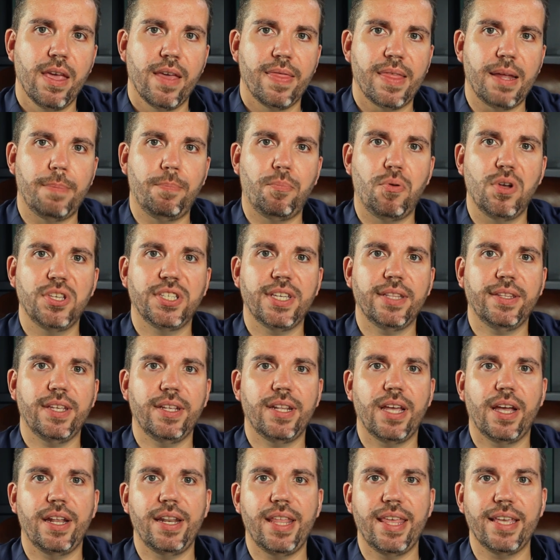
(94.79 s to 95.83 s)
that
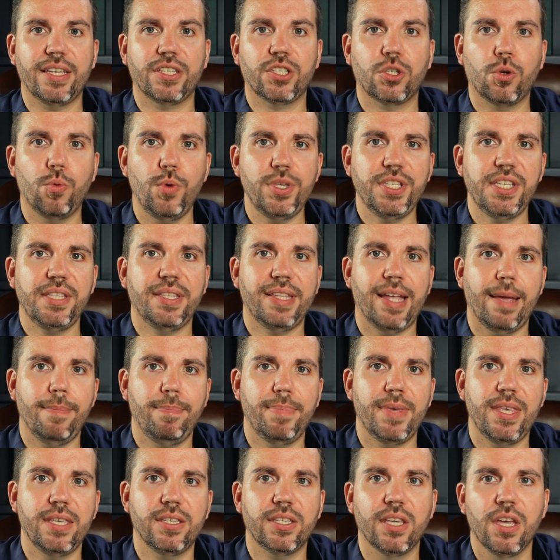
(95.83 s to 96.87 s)
presented an exquisite
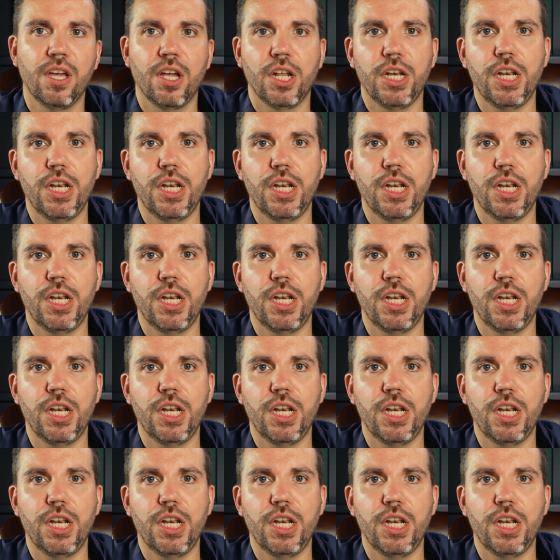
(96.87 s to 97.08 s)
timepiece